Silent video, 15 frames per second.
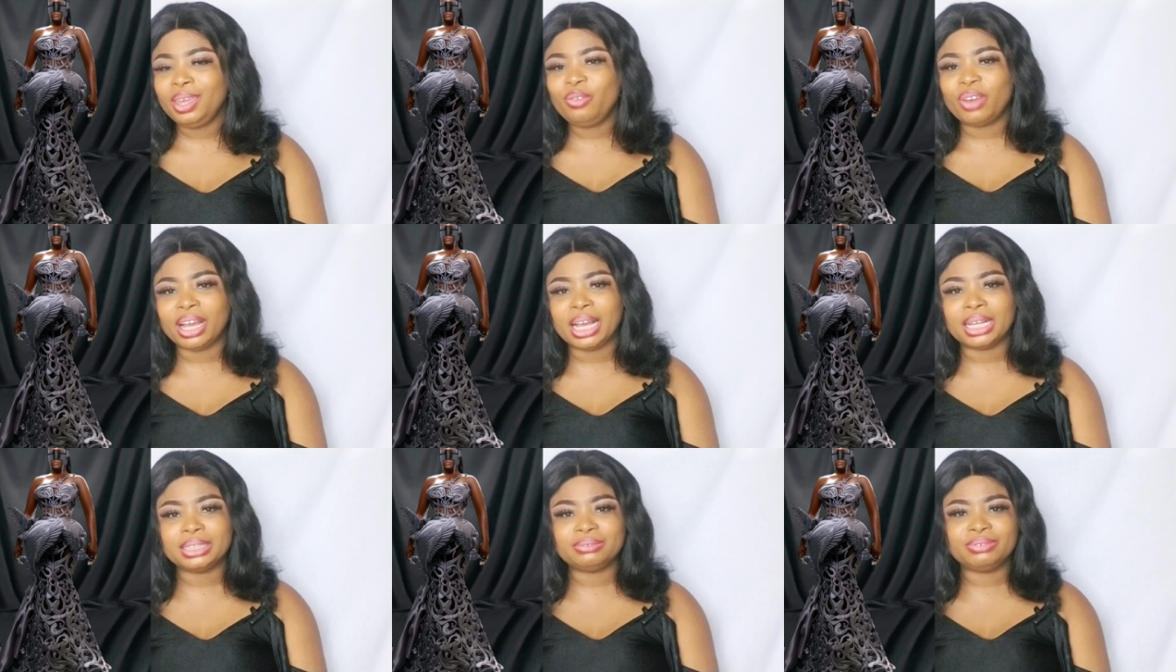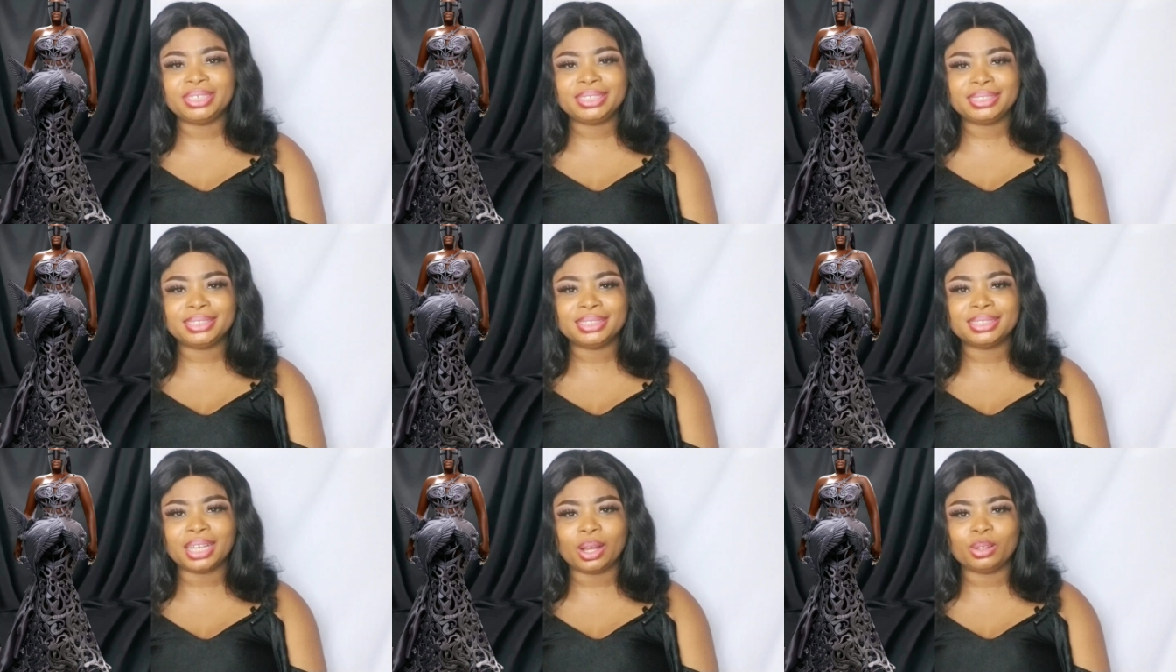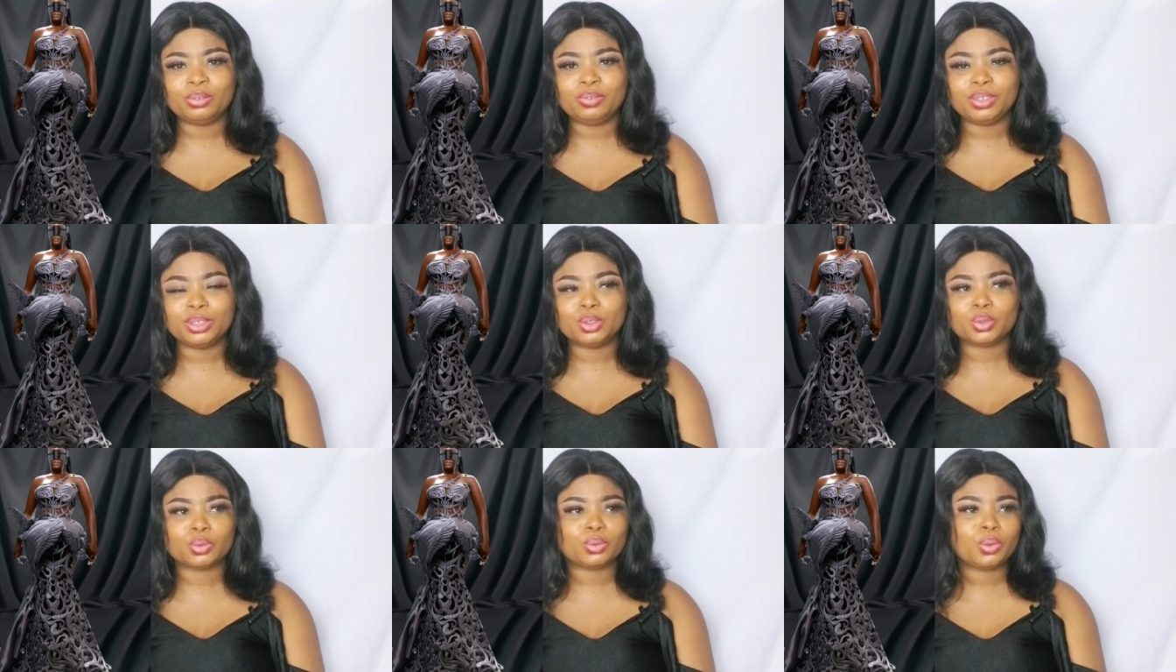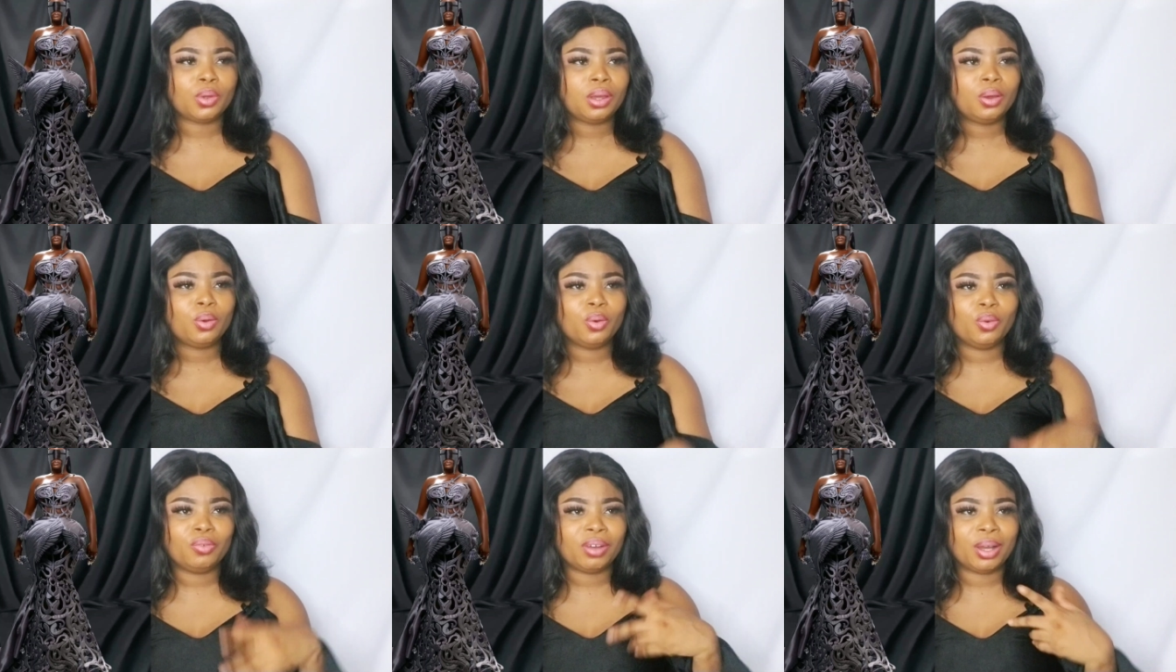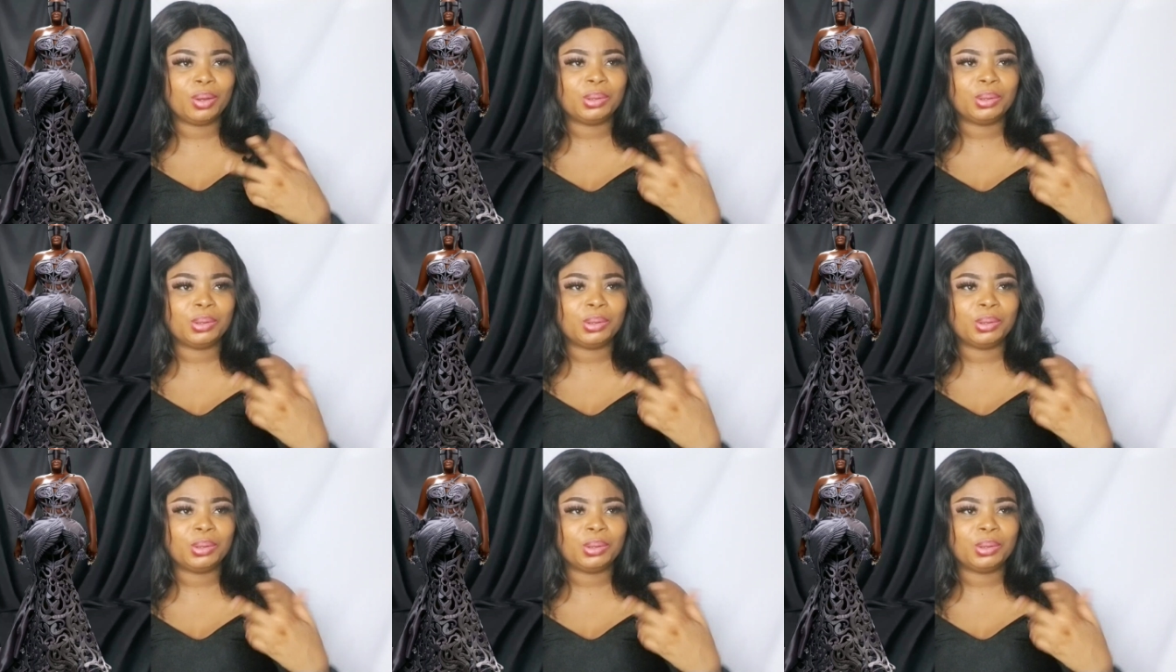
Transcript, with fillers: if I can rate this outfit over